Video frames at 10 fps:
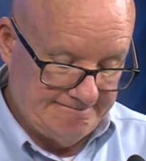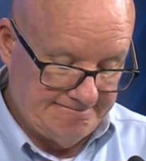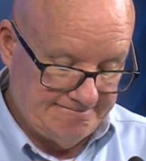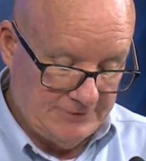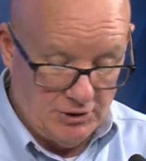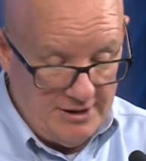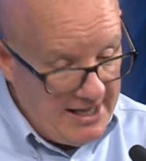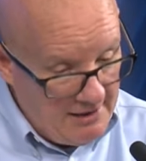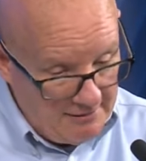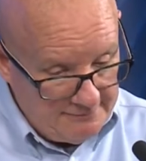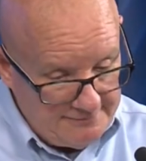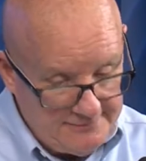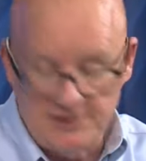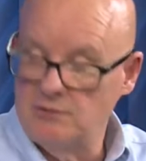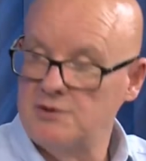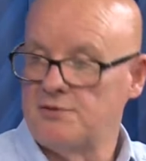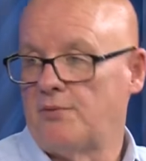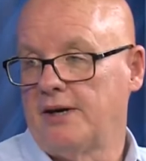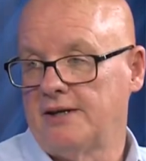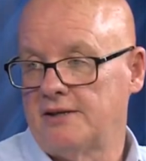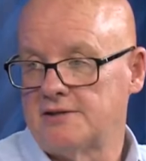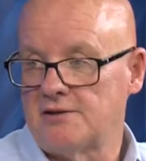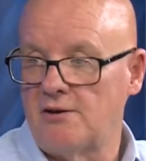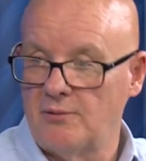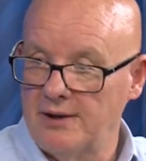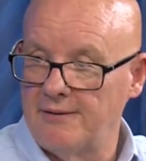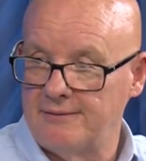Turned out she wasn't pregnant to start with.